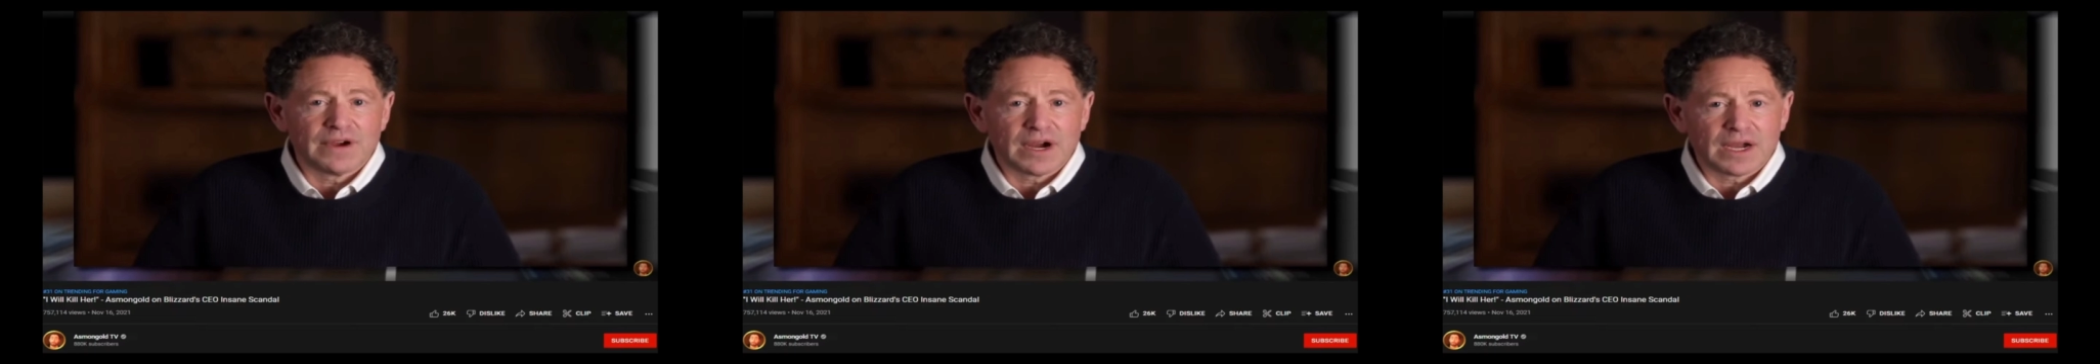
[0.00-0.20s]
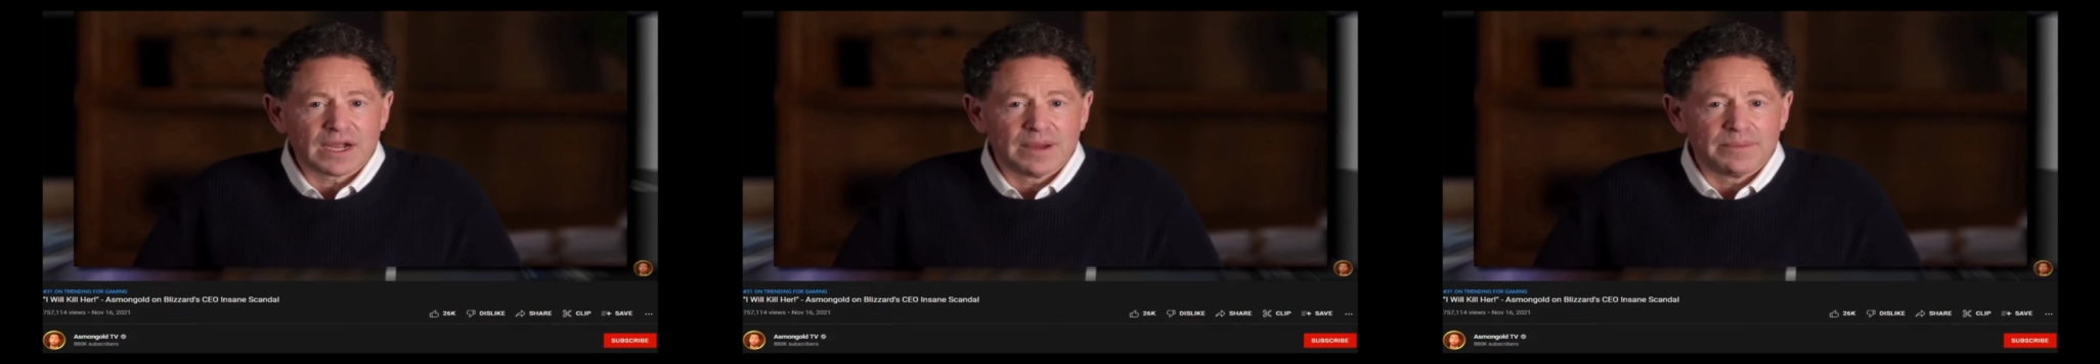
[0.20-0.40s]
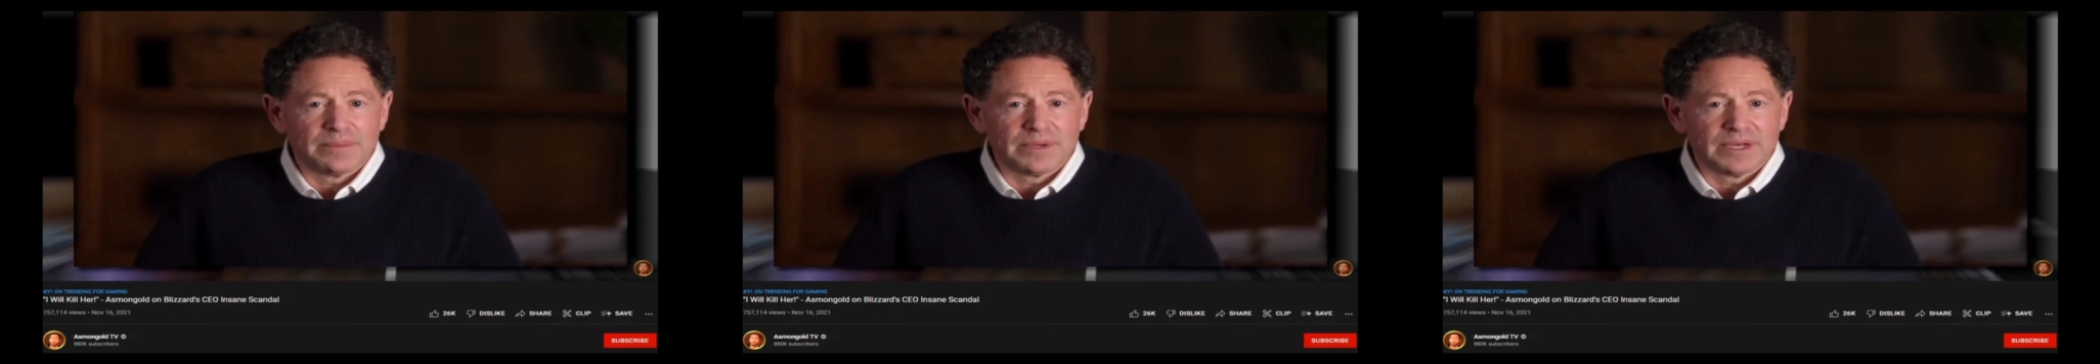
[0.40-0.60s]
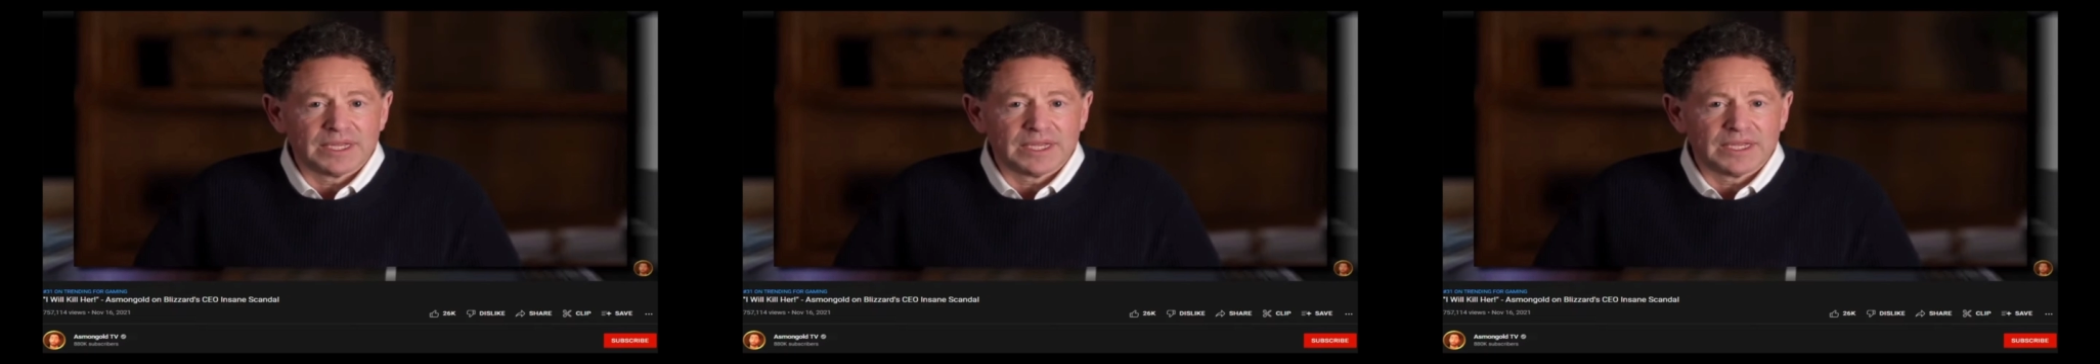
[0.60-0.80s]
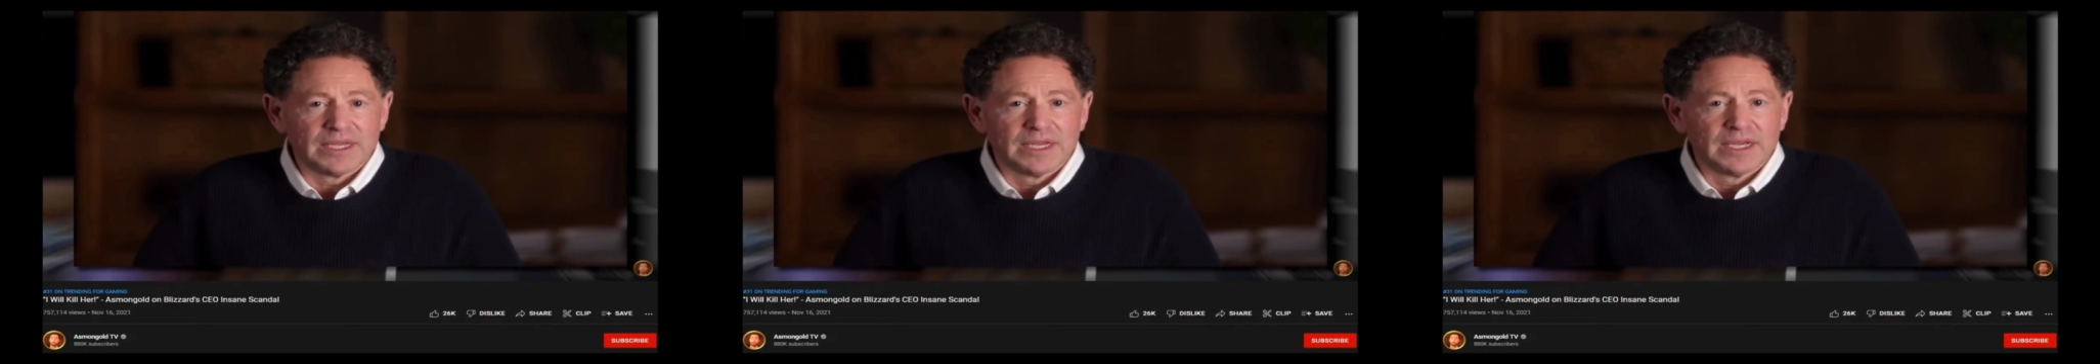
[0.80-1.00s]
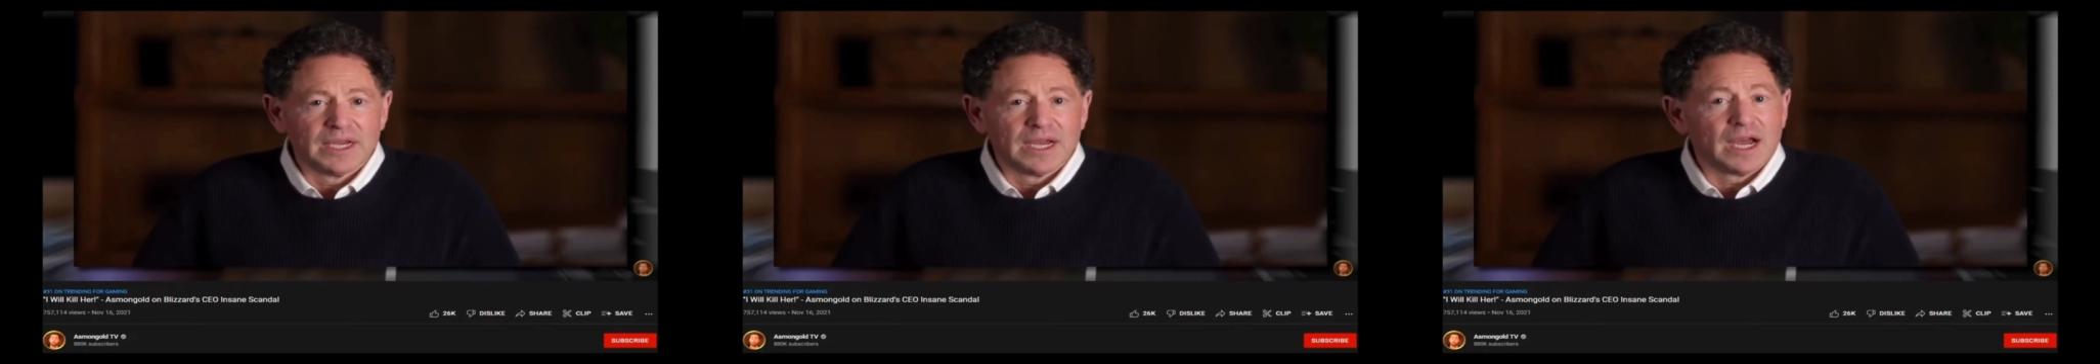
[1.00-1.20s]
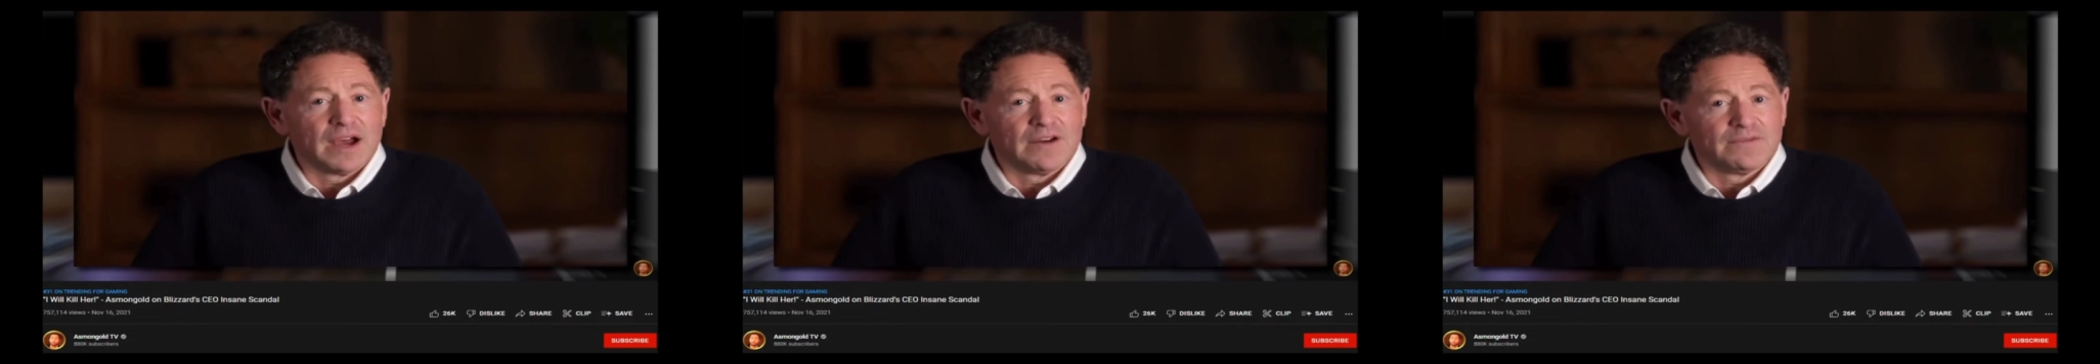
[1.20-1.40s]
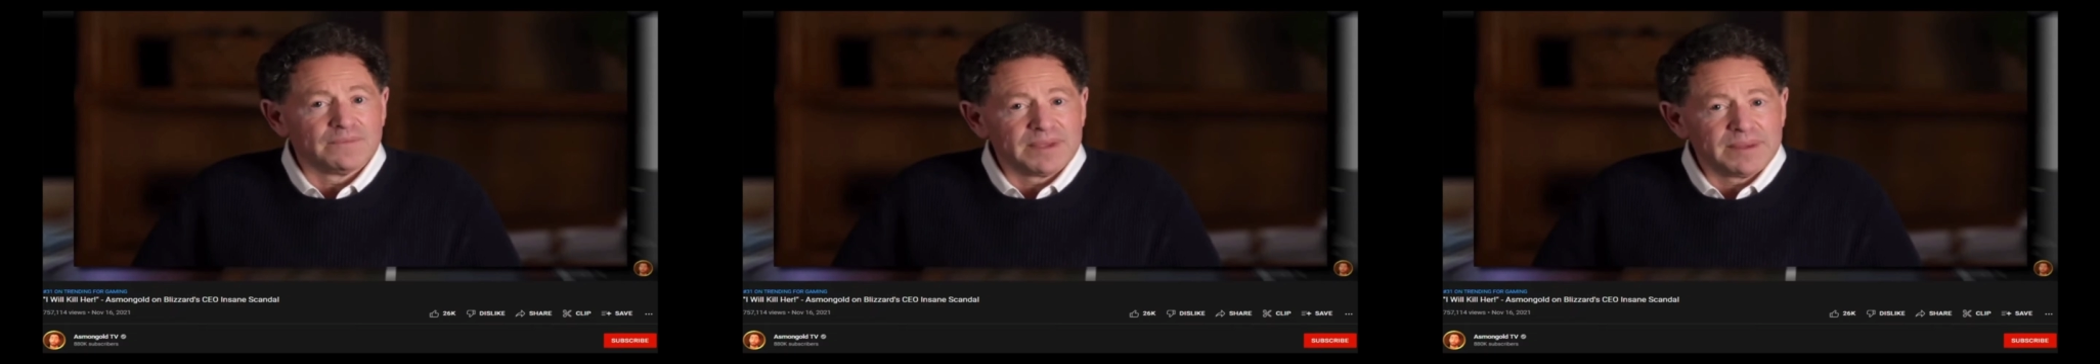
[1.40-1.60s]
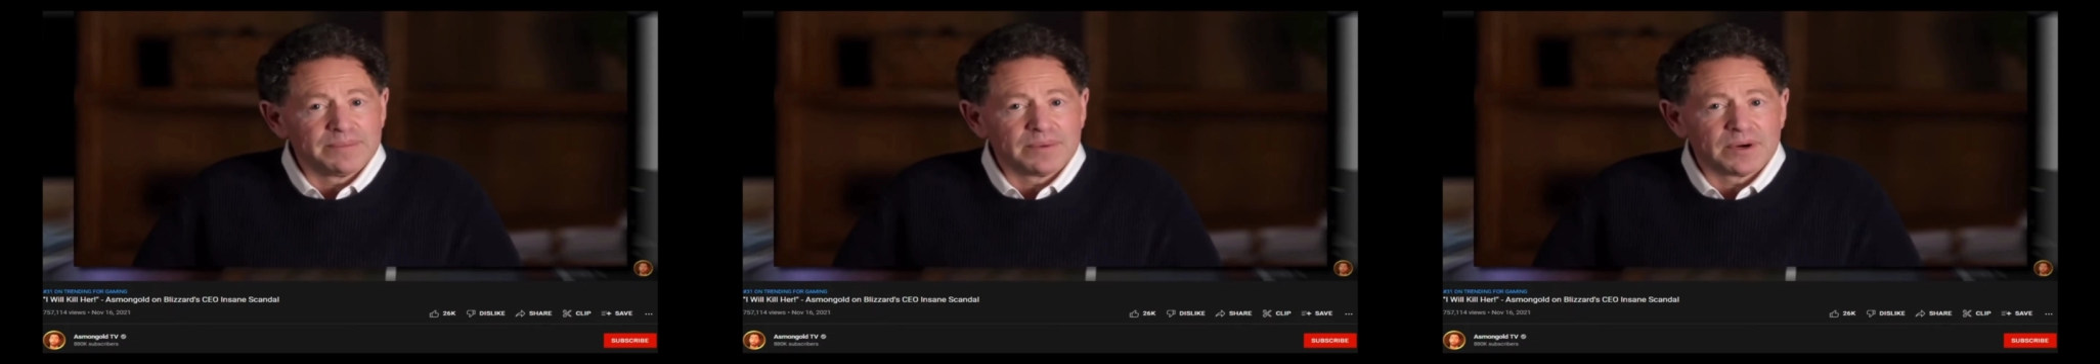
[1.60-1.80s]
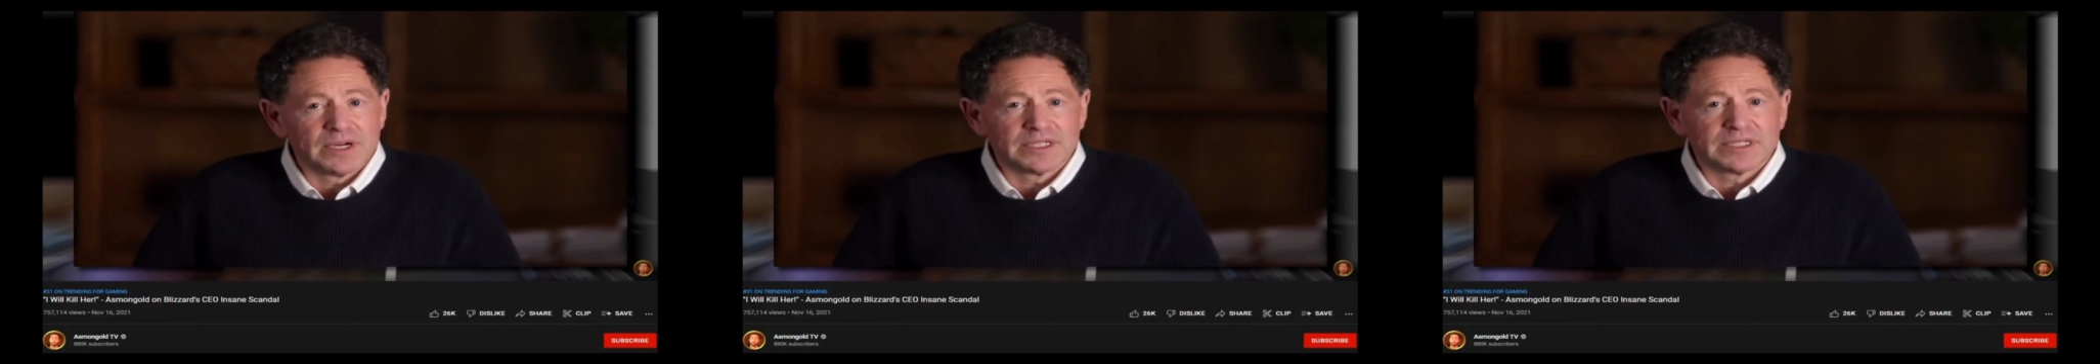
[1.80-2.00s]
I am working with the
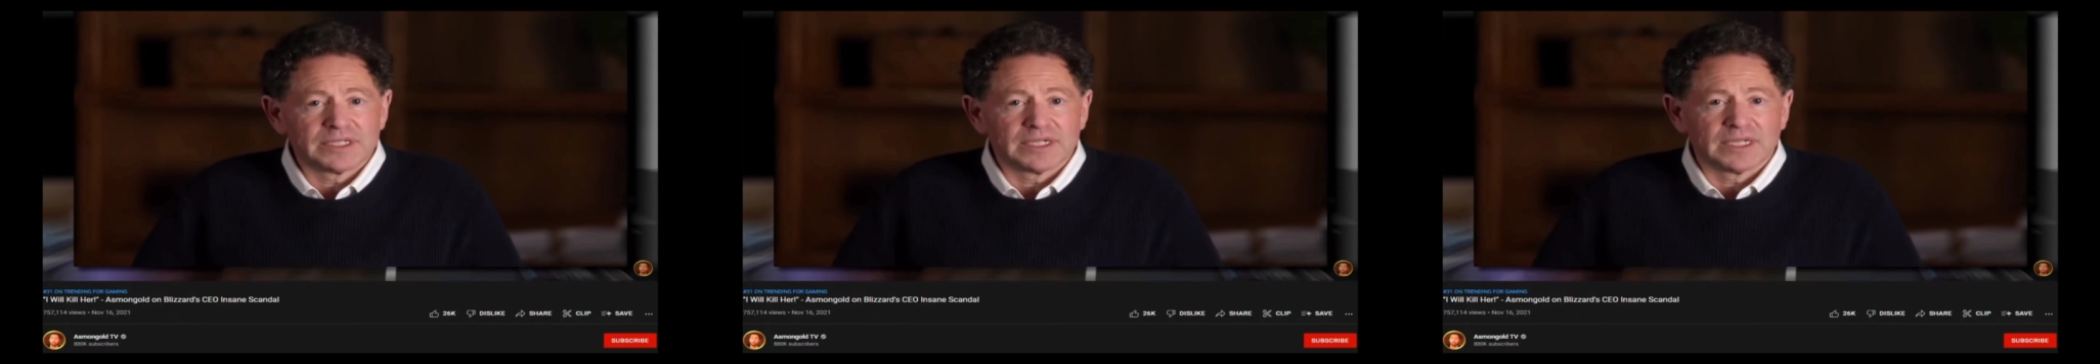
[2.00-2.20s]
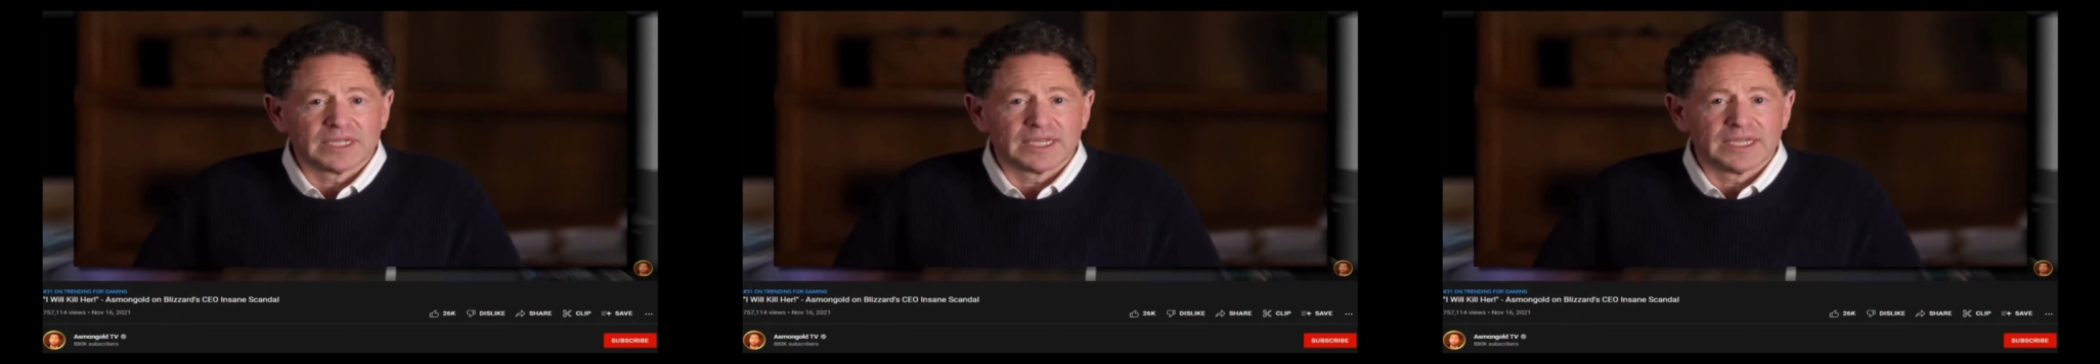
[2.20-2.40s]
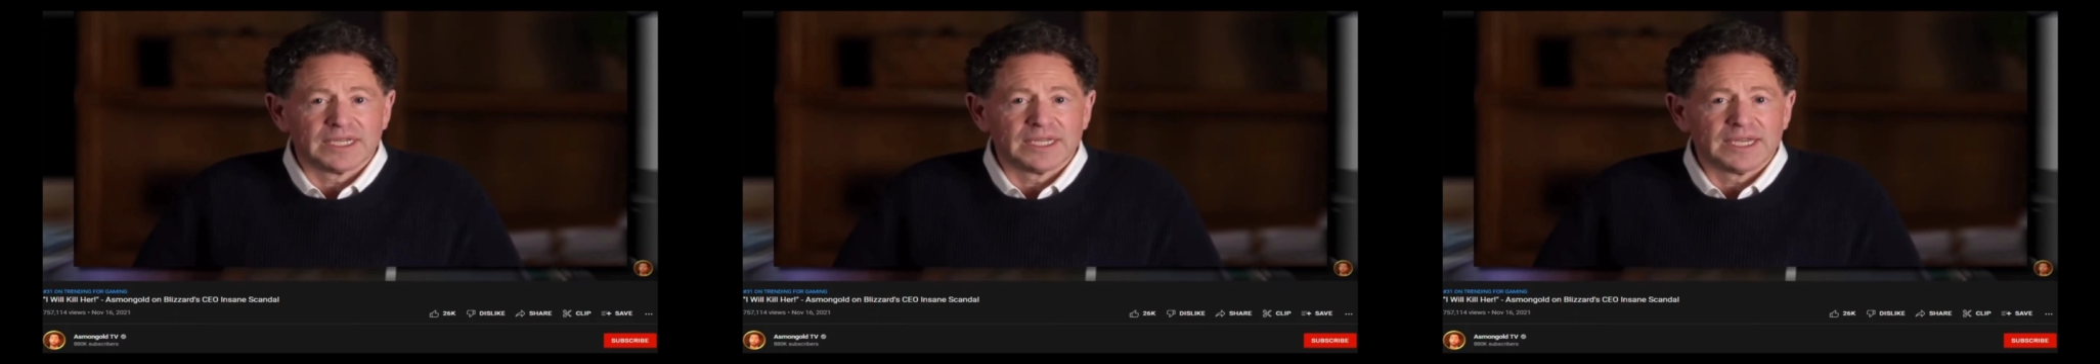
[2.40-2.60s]
police.